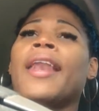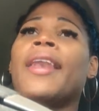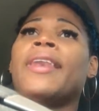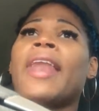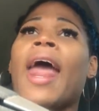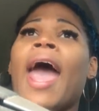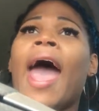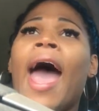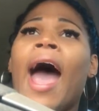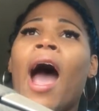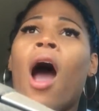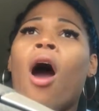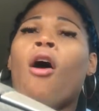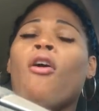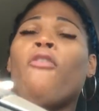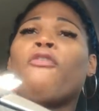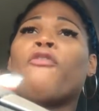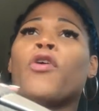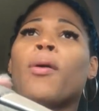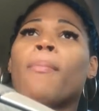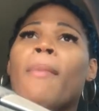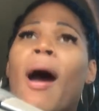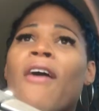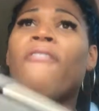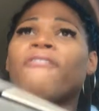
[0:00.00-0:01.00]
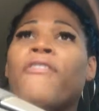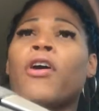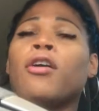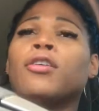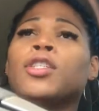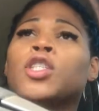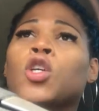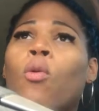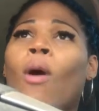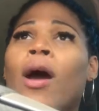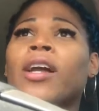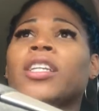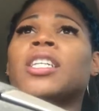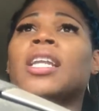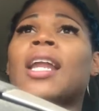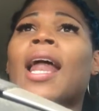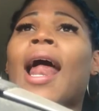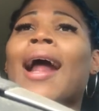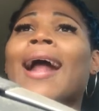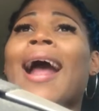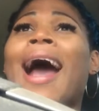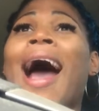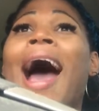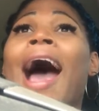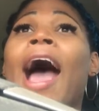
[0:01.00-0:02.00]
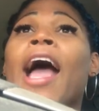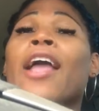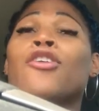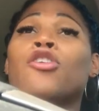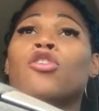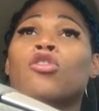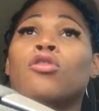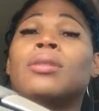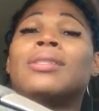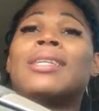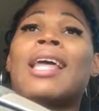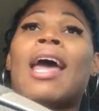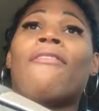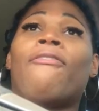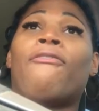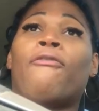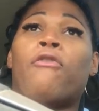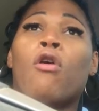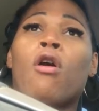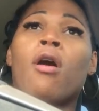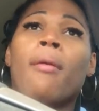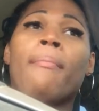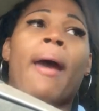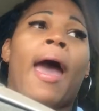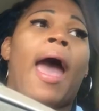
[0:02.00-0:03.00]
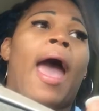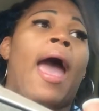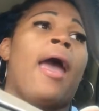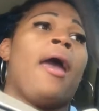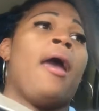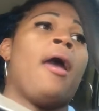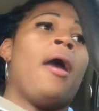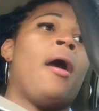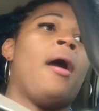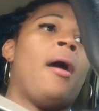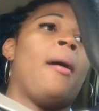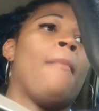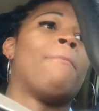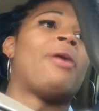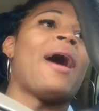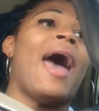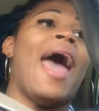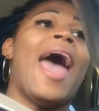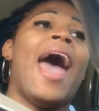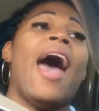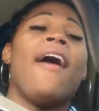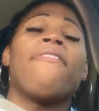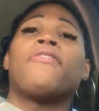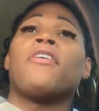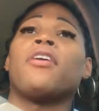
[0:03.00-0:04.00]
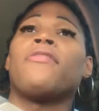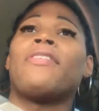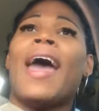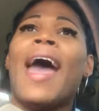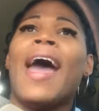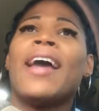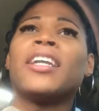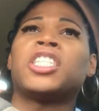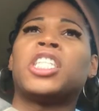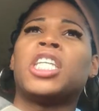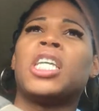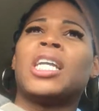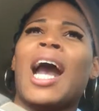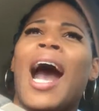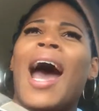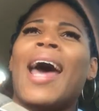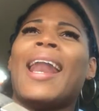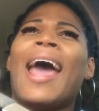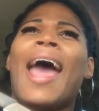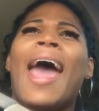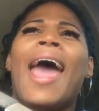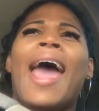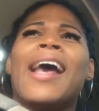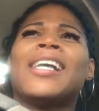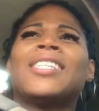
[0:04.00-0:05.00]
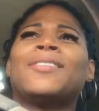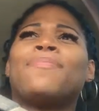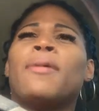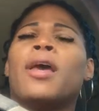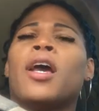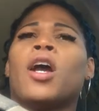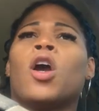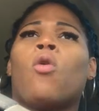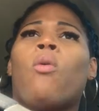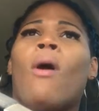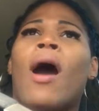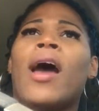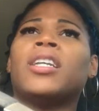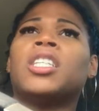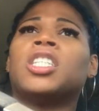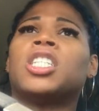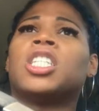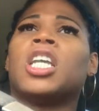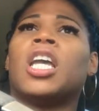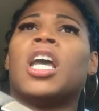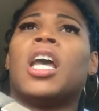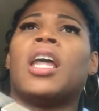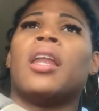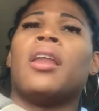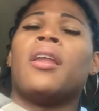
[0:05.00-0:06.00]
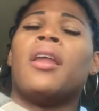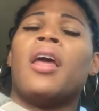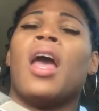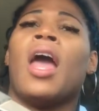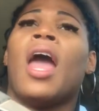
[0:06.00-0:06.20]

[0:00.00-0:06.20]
Now, for my first question that I got, I used that format. But after that, she kind of asked me a question,